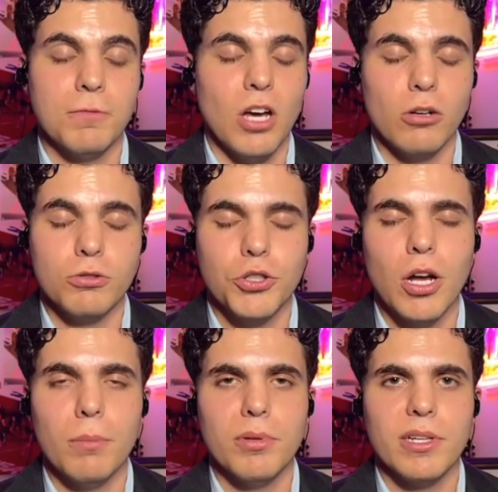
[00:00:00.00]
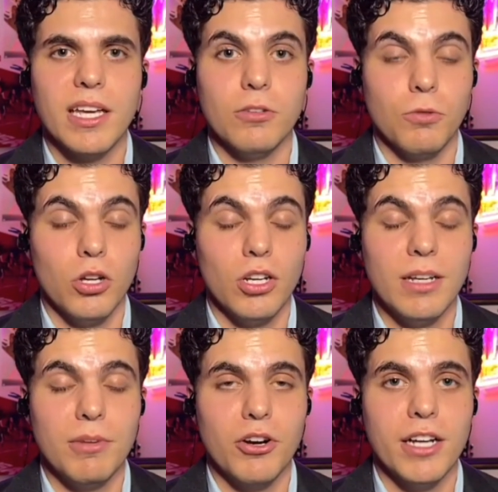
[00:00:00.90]
If Donald Trump can run
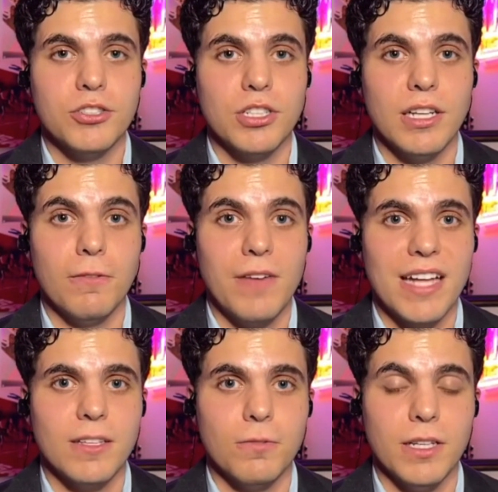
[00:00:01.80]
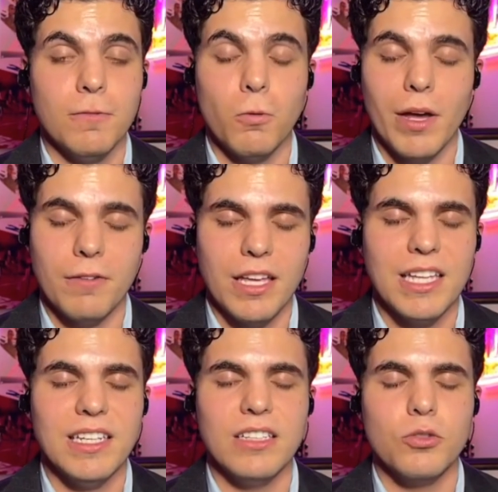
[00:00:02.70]
on immigration effectively the way
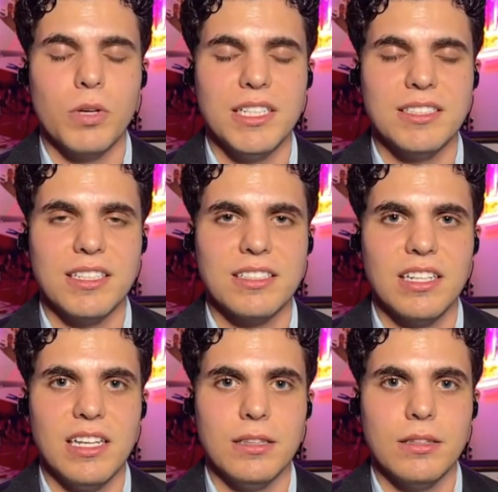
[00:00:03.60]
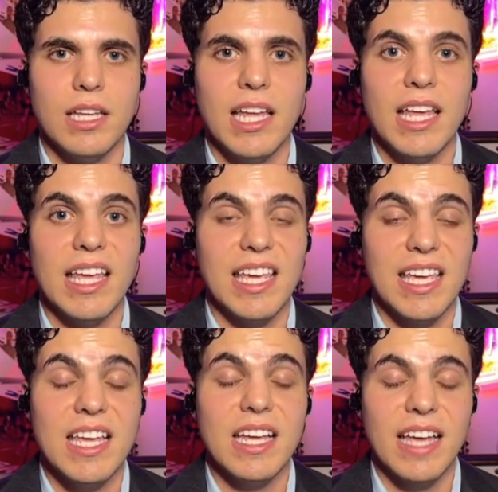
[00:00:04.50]
that he did in 2016,
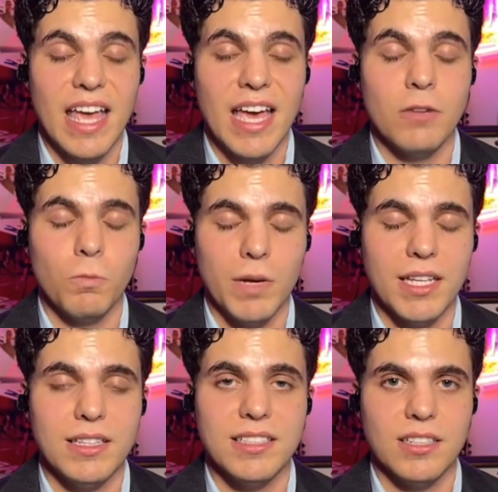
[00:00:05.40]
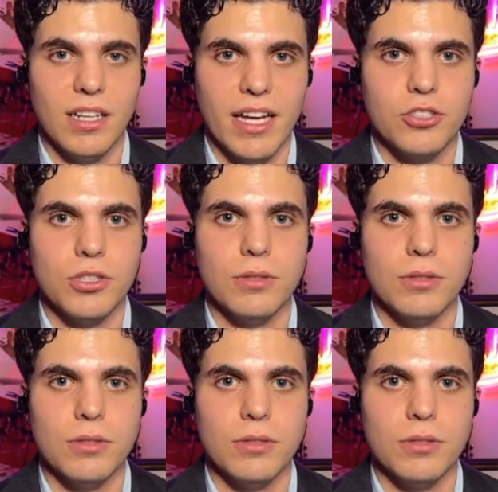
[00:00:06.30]
he can win this election.